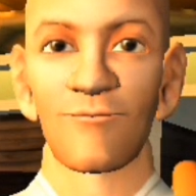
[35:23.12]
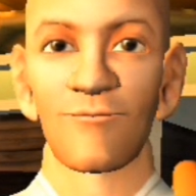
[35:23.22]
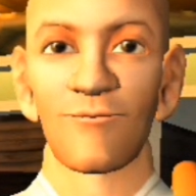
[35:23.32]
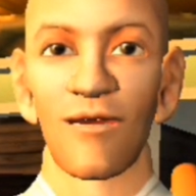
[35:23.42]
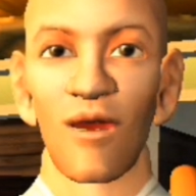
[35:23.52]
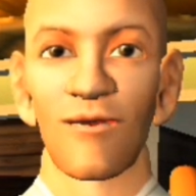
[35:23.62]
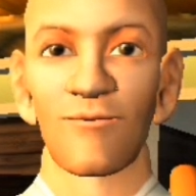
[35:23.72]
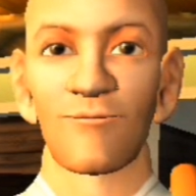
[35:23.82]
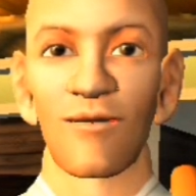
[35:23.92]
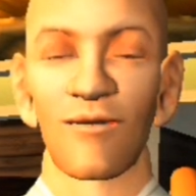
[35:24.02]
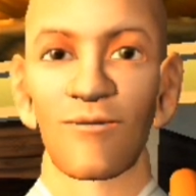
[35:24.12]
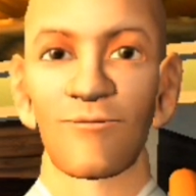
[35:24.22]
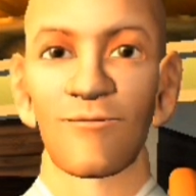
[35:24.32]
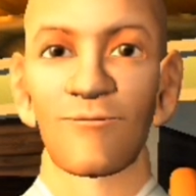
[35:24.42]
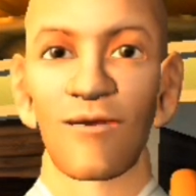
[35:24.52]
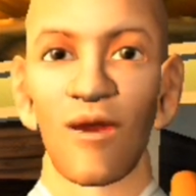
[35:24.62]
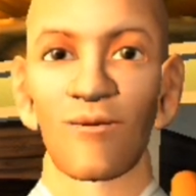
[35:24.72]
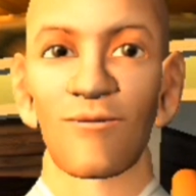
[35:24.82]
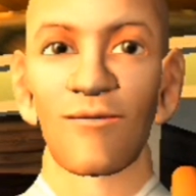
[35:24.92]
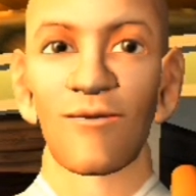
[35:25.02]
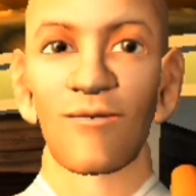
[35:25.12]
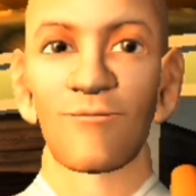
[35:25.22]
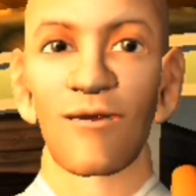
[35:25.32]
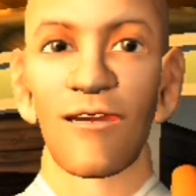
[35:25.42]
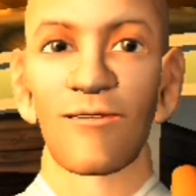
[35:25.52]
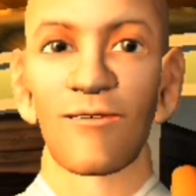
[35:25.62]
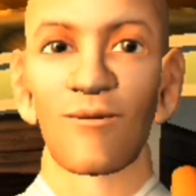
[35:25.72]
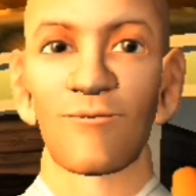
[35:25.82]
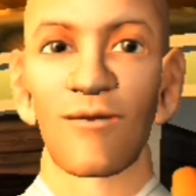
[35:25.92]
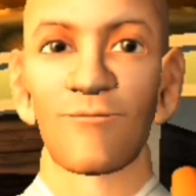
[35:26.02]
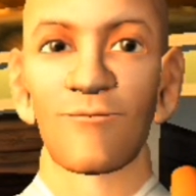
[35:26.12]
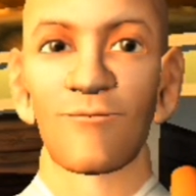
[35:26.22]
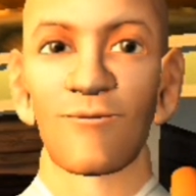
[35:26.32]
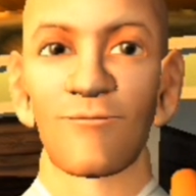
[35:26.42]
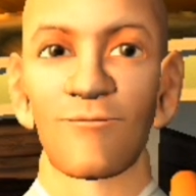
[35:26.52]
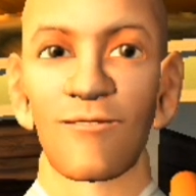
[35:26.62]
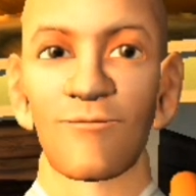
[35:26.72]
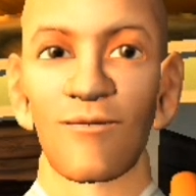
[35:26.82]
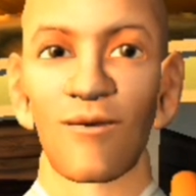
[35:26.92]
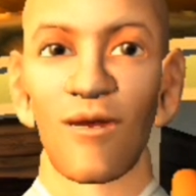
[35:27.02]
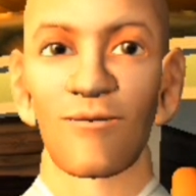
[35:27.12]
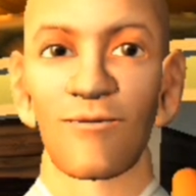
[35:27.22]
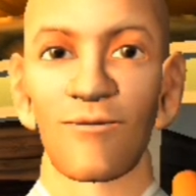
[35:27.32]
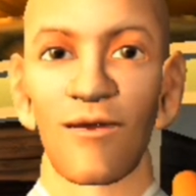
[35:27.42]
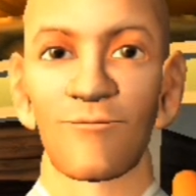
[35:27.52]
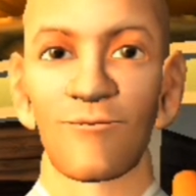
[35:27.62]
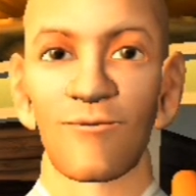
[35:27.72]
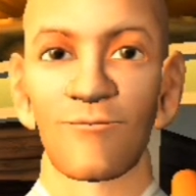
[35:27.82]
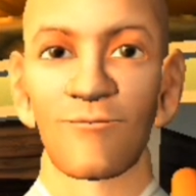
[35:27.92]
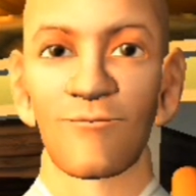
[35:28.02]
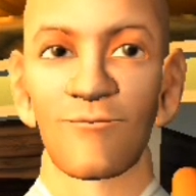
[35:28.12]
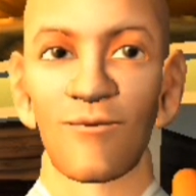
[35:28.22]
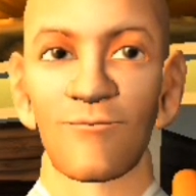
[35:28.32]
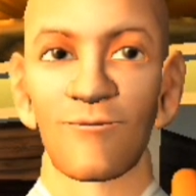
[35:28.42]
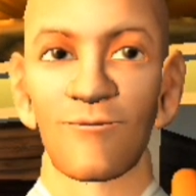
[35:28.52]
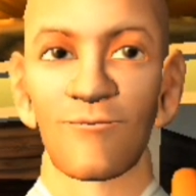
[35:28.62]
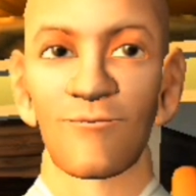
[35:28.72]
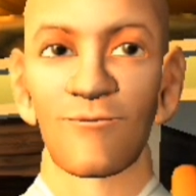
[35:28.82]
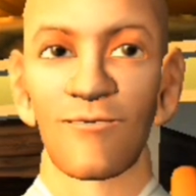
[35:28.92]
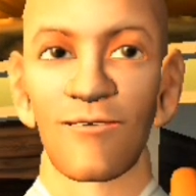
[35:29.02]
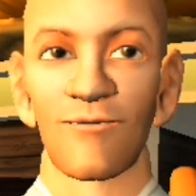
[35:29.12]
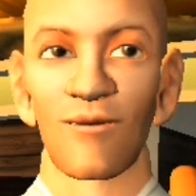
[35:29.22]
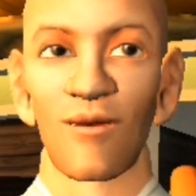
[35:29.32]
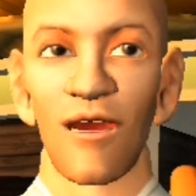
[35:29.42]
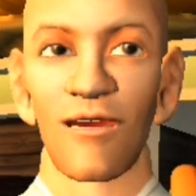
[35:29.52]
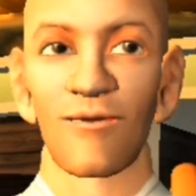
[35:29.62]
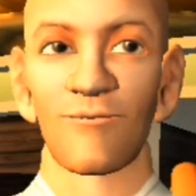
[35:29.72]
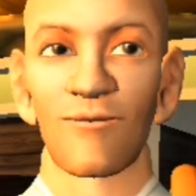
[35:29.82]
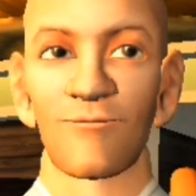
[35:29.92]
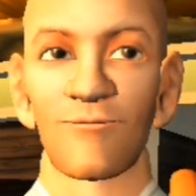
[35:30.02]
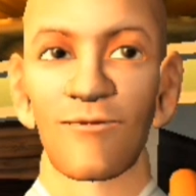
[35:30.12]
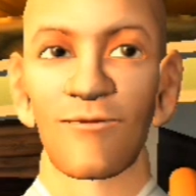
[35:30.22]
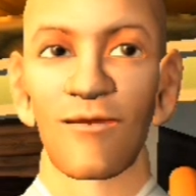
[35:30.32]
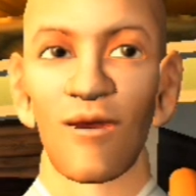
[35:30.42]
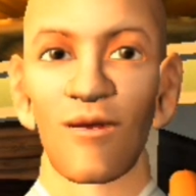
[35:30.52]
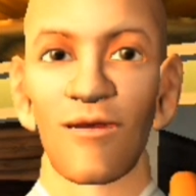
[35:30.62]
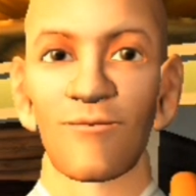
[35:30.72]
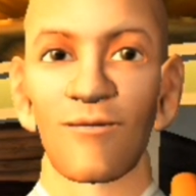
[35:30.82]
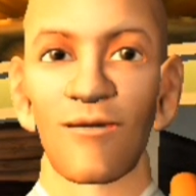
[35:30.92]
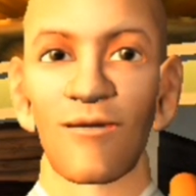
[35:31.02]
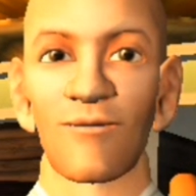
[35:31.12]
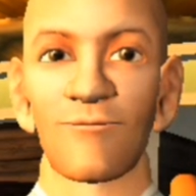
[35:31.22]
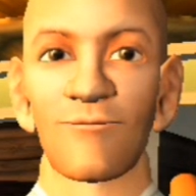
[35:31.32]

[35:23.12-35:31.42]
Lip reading: That's why I feel like we don't really have a solid self to be so absorbed with. So the self we fixate on so much